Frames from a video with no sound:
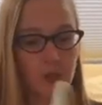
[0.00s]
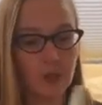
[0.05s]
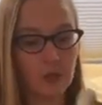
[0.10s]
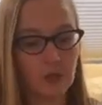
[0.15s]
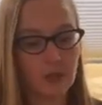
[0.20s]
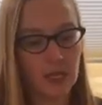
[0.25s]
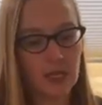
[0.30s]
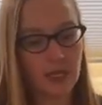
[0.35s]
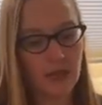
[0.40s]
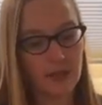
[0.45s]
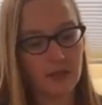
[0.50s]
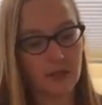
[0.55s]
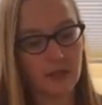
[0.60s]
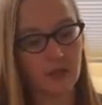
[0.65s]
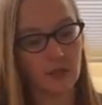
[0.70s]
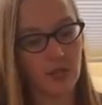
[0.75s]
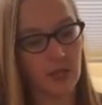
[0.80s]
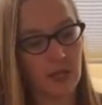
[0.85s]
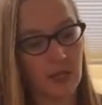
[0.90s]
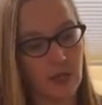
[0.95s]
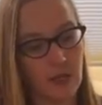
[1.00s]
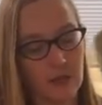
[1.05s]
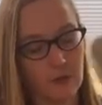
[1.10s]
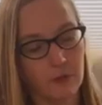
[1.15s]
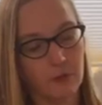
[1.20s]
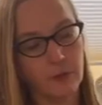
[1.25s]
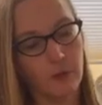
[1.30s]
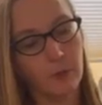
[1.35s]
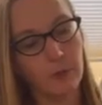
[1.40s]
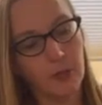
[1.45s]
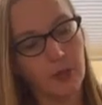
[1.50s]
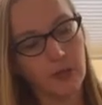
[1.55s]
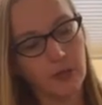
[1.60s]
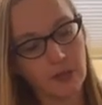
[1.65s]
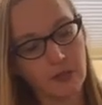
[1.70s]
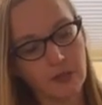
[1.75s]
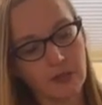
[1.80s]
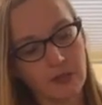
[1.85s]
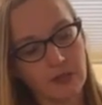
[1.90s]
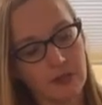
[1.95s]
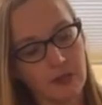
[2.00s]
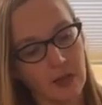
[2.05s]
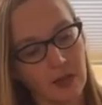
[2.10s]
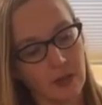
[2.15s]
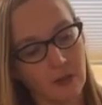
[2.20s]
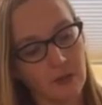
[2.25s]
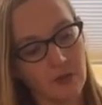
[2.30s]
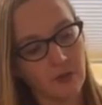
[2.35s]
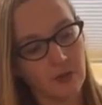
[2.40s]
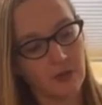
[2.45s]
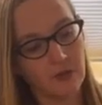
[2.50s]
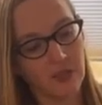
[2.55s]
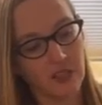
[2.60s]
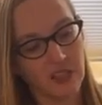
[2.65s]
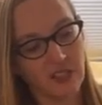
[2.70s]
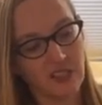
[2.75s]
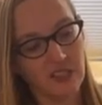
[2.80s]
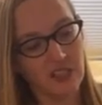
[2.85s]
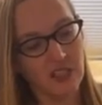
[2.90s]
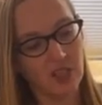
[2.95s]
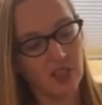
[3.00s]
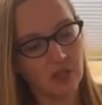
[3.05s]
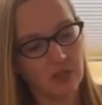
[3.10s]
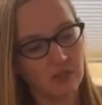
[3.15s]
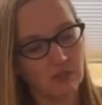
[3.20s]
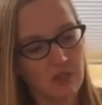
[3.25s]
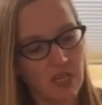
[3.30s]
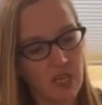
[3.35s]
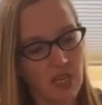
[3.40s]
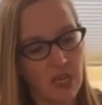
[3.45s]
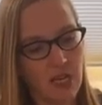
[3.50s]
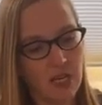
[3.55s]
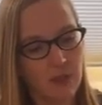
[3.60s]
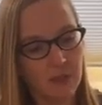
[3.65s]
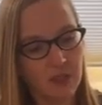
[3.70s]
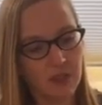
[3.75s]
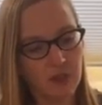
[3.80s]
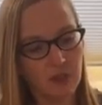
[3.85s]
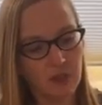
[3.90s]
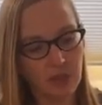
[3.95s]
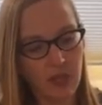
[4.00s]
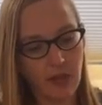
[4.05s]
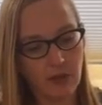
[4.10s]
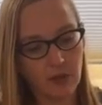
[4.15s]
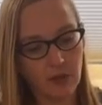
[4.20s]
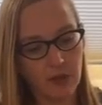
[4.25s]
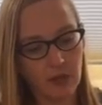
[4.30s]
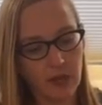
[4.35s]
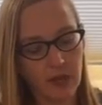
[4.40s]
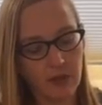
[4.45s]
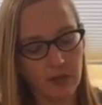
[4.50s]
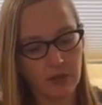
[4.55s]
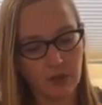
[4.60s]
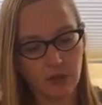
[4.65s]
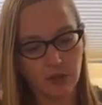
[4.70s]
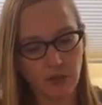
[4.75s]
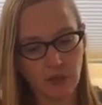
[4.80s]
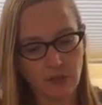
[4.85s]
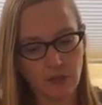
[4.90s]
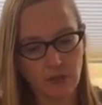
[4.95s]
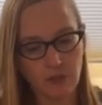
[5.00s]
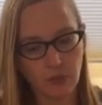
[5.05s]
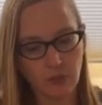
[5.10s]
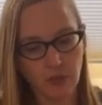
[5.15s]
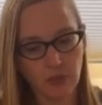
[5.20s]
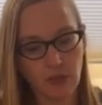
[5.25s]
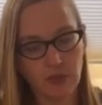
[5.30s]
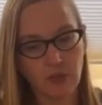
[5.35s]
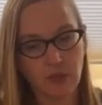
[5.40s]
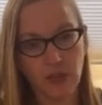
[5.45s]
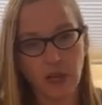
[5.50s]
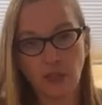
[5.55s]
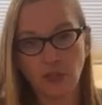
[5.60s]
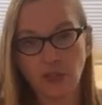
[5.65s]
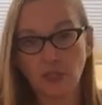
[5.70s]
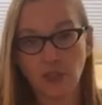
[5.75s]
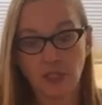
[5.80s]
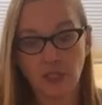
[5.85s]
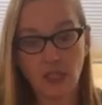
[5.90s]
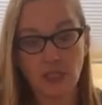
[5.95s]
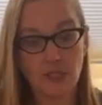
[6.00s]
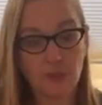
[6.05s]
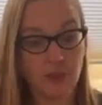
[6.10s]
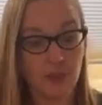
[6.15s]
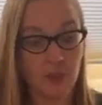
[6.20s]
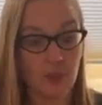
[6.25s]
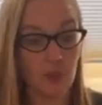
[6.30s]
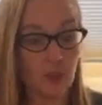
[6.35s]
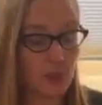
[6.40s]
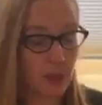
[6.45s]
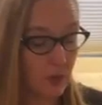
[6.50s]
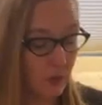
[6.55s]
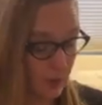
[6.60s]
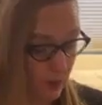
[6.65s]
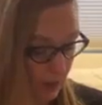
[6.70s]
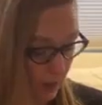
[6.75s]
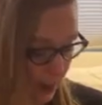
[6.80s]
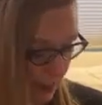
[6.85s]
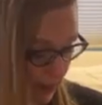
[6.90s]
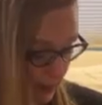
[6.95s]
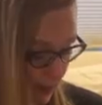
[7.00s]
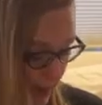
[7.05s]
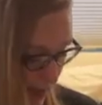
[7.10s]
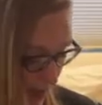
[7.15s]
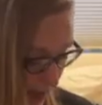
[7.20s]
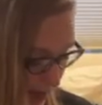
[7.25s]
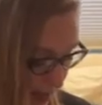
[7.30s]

they're great because they're like a footbed that's sort of like a sneaker, but they're leather and they're adjustable and they're actually nice, but they're cute and light.